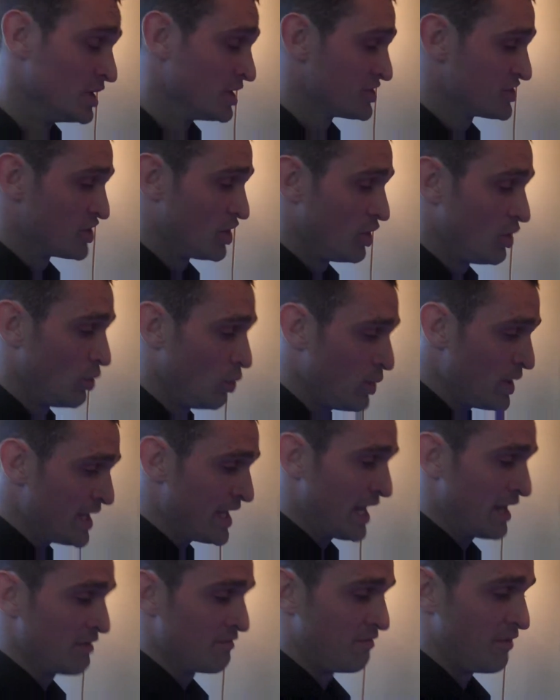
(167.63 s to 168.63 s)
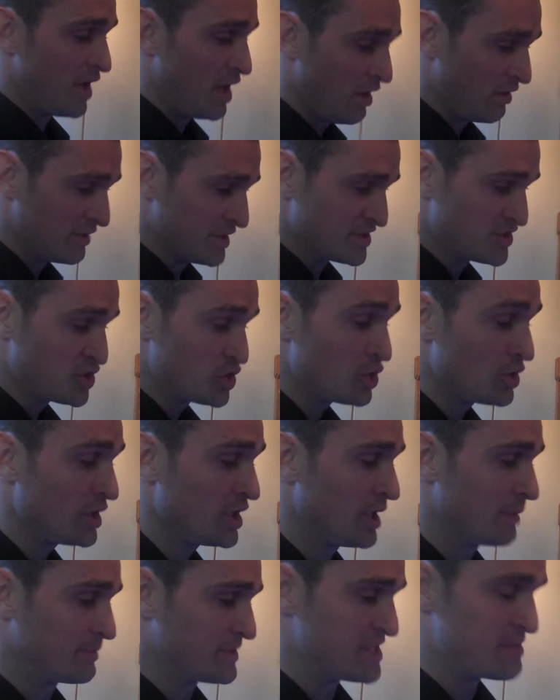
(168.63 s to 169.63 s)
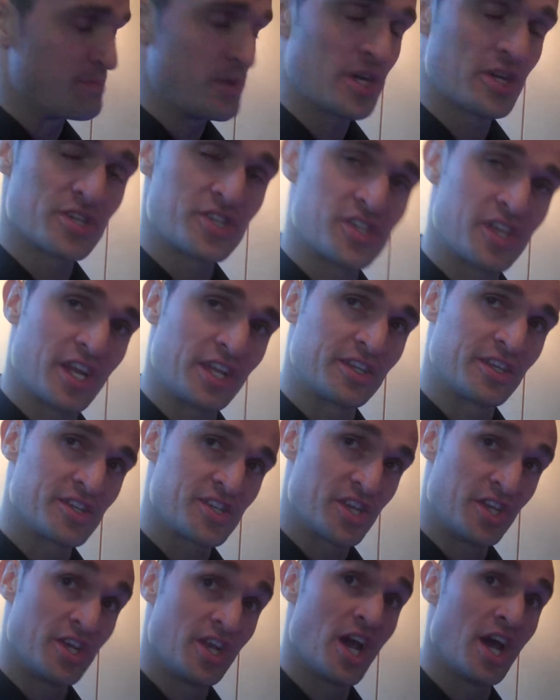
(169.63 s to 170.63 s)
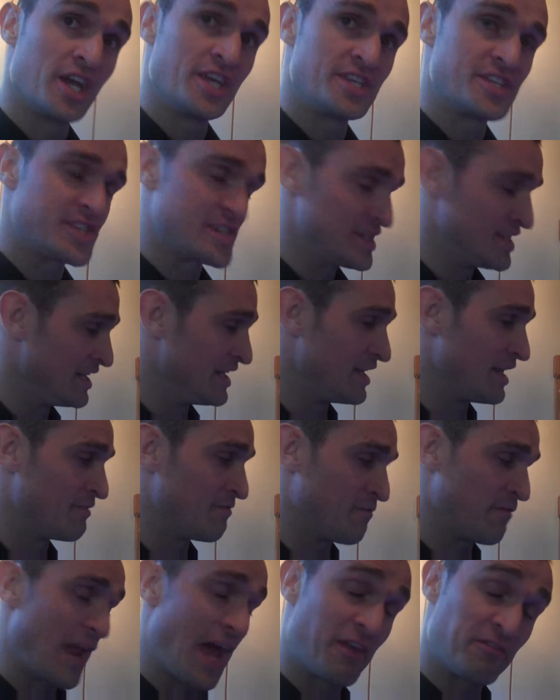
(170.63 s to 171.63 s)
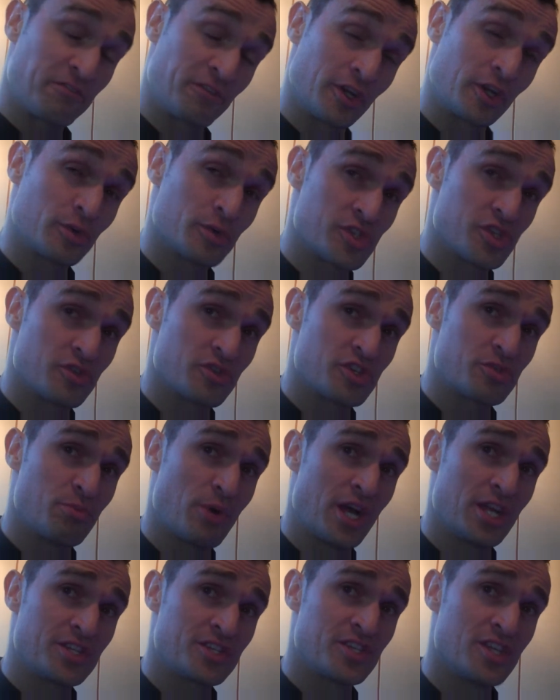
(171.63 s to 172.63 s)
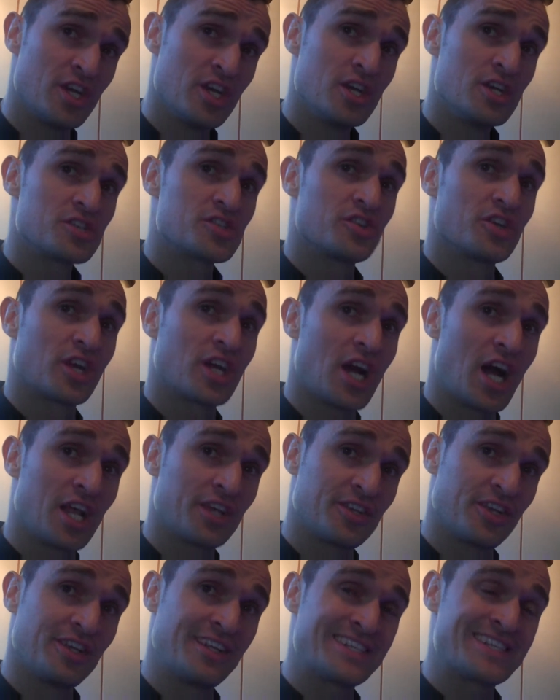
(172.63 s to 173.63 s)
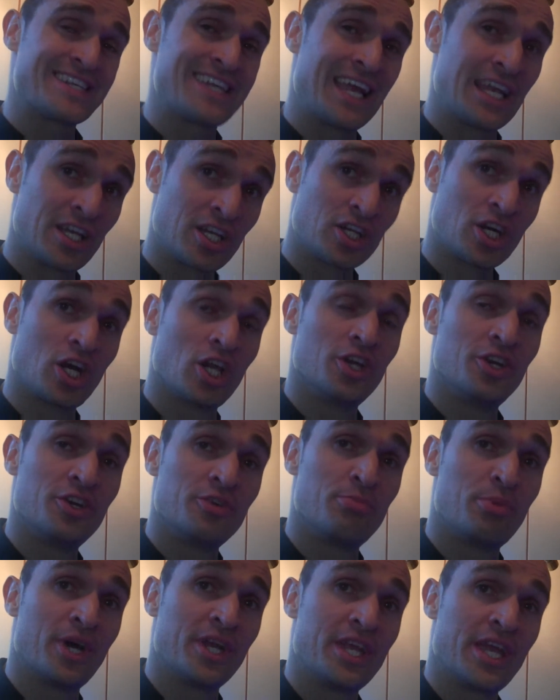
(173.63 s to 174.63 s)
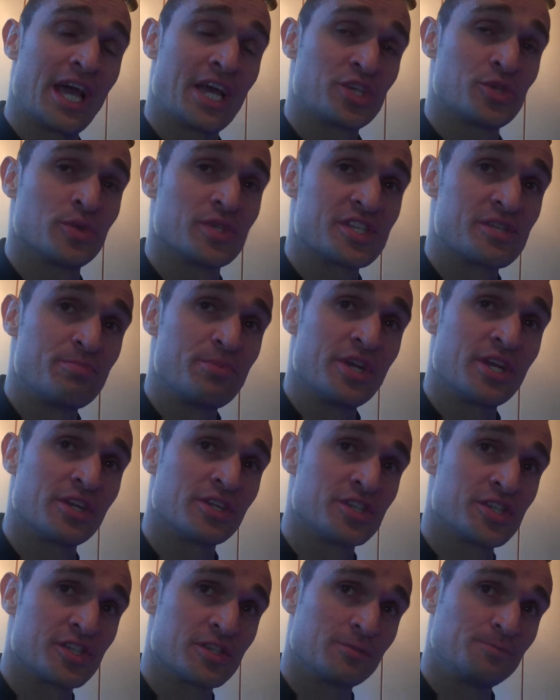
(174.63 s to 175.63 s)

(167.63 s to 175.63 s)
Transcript: So we get involved in tuning up the speakers so that there's a nice flat frequency response, so the content isn't getting colored by the actual speakers.